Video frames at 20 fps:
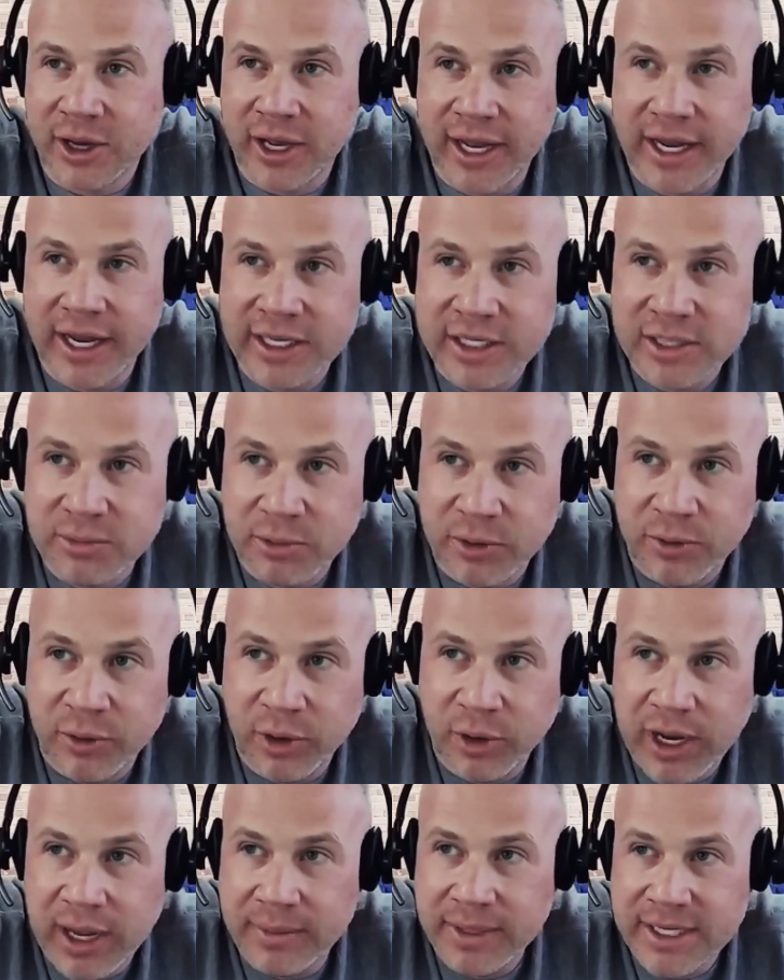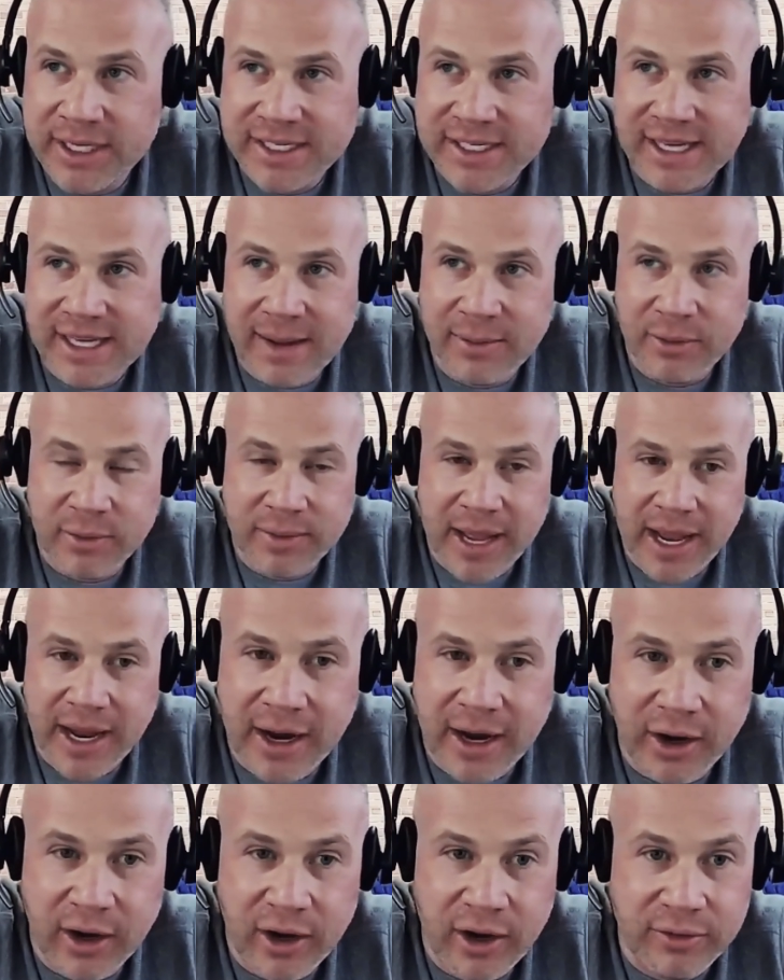Heinz, before coming to
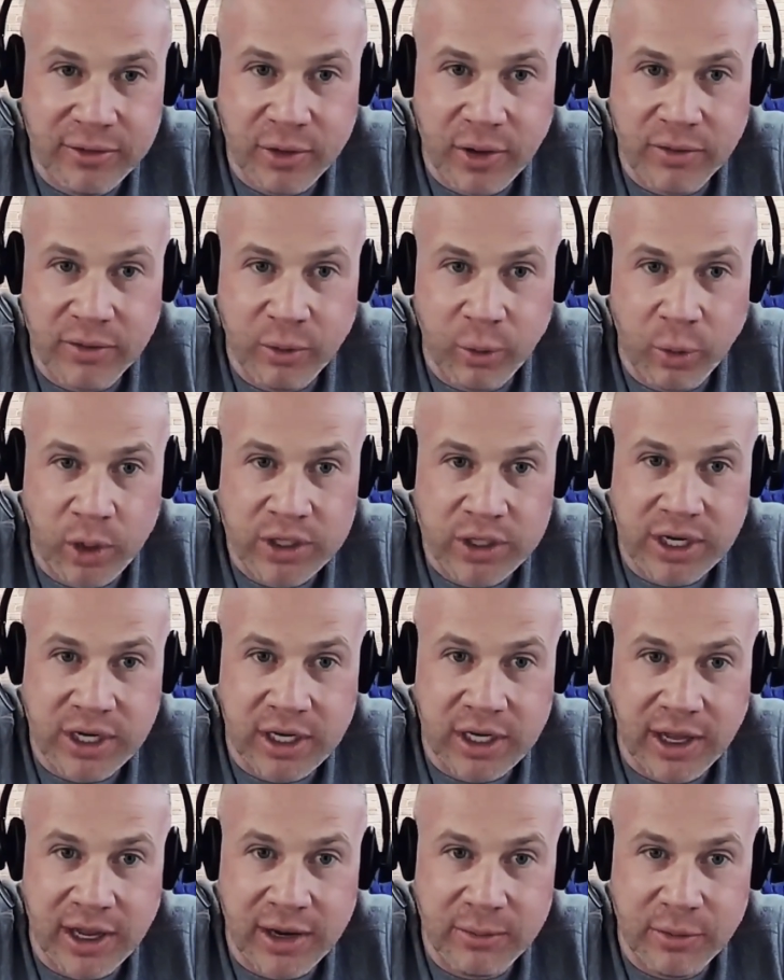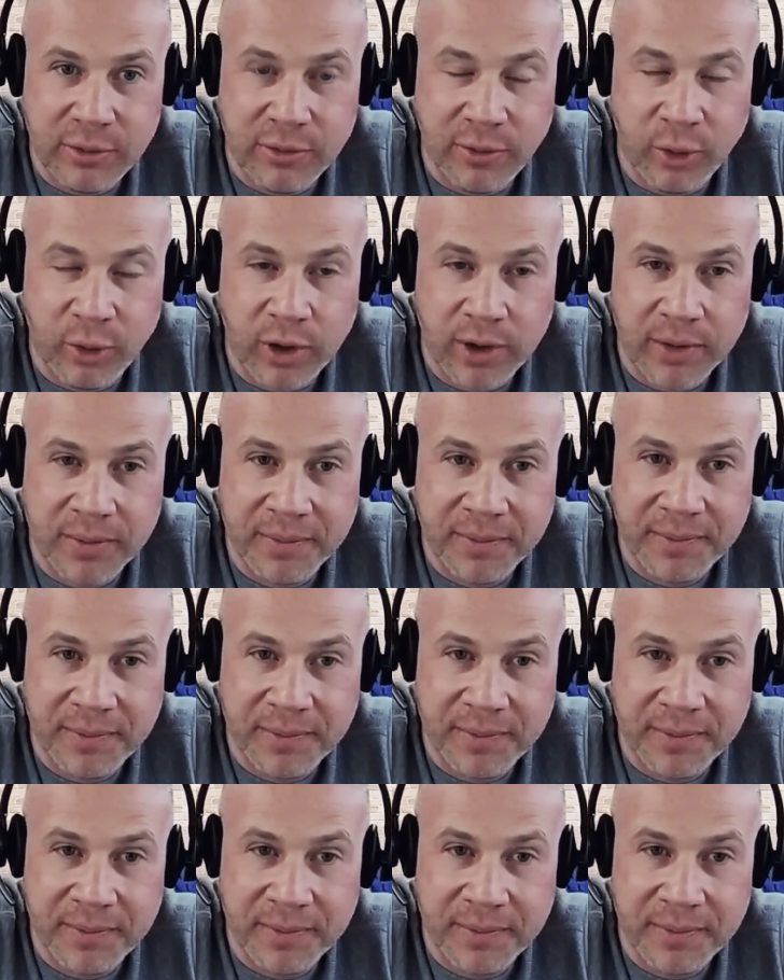Cyberbacker, have you ever worked online before?